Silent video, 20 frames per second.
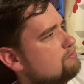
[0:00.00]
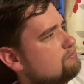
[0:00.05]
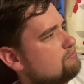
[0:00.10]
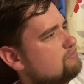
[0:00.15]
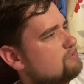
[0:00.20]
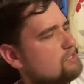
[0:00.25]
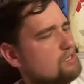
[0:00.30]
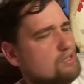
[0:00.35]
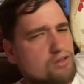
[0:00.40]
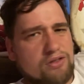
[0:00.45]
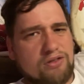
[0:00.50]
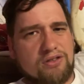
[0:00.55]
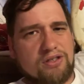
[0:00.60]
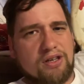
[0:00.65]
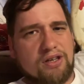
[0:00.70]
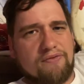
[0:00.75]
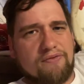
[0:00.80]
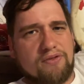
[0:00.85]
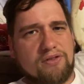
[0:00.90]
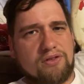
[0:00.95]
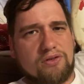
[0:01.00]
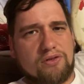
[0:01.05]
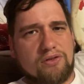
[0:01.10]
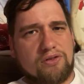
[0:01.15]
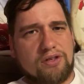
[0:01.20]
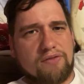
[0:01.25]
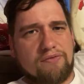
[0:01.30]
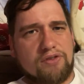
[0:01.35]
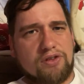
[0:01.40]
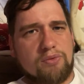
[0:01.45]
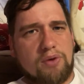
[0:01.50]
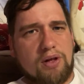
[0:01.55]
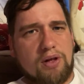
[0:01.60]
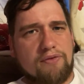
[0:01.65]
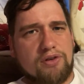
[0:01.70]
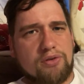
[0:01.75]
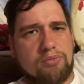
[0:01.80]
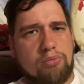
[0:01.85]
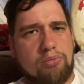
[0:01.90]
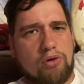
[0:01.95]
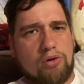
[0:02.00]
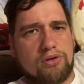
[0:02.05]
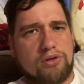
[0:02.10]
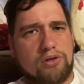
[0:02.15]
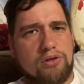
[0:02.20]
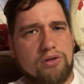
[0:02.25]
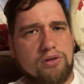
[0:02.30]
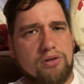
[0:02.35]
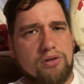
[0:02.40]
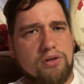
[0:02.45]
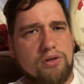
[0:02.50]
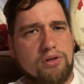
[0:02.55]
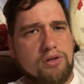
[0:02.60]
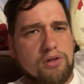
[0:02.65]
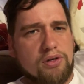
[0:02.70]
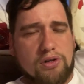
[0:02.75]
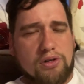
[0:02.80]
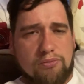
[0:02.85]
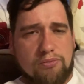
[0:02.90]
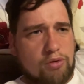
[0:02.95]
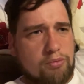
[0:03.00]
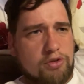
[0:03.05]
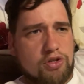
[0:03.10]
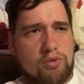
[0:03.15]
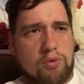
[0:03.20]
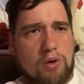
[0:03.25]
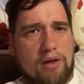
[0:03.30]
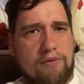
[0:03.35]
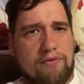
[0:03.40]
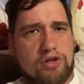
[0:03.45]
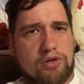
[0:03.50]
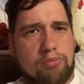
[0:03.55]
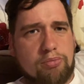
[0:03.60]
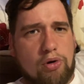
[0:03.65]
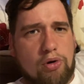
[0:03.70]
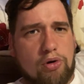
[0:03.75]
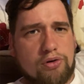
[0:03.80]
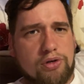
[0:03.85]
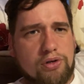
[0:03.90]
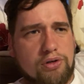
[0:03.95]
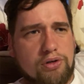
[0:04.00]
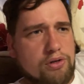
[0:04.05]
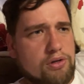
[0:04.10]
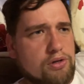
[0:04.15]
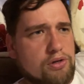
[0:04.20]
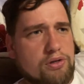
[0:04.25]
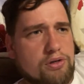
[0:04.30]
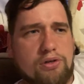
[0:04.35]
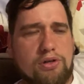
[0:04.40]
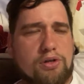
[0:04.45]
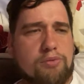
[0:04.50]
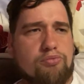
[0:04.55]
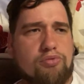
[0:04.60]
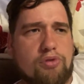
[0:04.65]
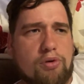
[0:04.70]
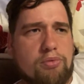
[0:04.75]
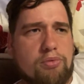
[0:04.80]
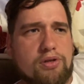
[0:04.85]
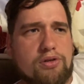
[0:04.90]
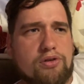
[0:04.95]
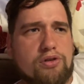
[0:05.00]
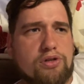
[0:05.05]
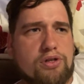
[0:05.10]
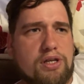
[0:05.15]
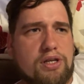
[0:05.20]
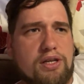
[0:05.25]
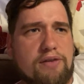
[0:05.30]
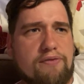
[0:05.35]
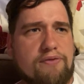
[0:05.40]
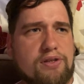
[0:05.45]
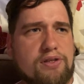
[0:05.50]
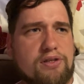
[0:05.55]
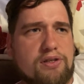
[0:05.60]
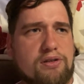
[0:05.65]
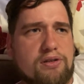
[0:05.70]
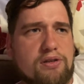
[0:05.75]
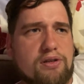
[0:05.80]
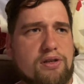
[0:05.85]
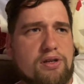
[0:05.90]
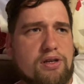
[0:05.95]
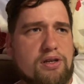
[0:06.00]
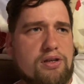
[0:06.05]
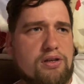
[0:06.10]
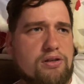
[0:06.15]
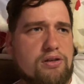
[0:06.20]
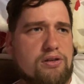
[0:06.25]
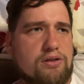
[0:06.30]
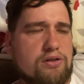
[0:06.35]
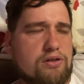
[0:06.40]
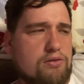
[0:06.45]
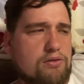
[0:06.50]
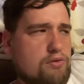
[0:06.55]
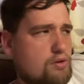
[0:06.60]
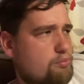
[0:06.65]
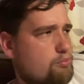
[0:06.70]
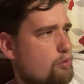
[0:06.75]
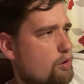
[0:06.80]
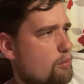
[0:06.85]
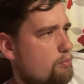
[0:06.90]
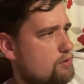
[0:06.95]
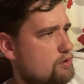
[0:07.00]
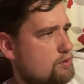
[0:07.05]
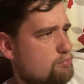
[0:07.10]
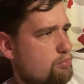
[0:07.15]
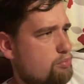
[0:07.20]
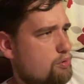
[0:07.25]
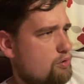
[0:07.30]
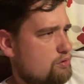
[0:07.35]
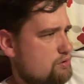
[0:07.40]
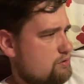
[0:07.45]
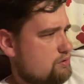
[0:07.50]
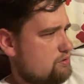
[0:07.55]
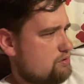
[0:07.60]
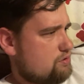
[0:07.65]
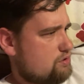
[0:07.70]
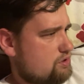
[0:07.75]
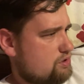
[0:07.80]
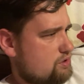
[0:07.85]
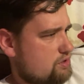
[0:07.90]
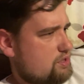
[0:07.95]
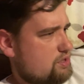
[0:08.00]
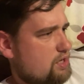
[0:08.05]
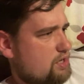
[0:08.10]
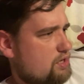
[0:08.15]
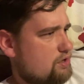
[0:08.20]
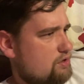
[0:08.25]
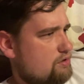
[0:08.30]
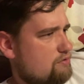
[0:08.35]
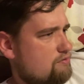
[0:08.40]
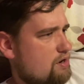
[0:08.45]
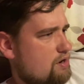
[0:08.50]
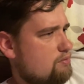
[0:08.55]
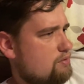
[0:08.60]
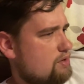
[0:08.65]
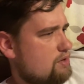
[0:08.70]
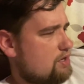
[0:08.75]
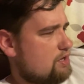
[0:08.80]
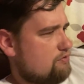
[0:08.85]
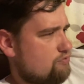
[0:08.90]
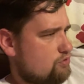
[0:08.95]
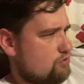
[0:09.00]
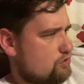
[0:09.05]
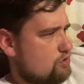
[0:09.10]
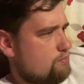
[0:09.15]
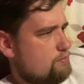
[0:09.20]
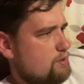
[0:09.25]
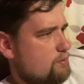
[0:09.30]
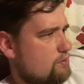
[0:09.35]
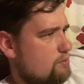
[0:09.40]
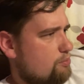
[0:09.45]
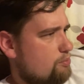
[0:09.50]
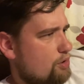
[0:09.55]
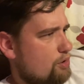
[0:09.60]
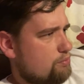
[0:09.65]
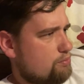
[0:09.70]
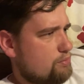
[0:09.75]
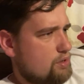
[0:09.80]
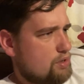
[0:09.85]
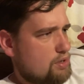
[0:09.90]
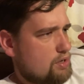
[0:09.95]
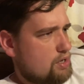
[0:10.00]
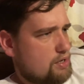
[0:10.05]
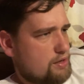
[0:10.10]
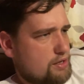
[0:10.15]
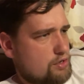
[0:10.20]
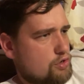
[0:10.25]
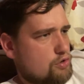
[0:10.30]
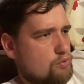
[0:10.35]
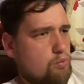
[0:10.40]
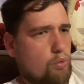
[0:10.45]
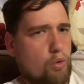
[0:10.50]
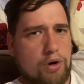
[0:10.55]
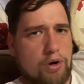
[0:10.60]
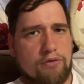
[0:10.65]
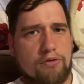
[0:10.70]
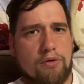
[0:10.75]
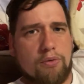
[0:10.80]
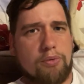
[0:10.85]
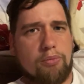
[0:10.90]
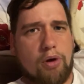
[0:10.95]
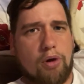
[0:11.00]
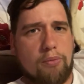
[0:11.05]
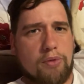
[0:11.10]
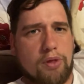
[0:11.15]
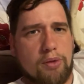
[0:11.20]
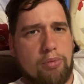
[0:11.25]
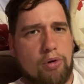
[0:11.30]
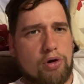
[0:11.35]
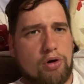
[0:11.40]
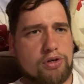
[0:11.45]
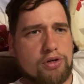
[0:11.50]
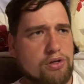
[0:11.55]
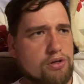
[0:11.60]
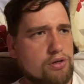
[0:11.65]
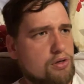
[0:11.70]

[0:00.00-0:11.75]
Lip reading: say 7 to 12-inch pot, probably 12-inch pot. You could probably just leave it in with the bottomless pot and just stick it in the ground and let the roots come down the bottom, and then just water around the bottom of the pot.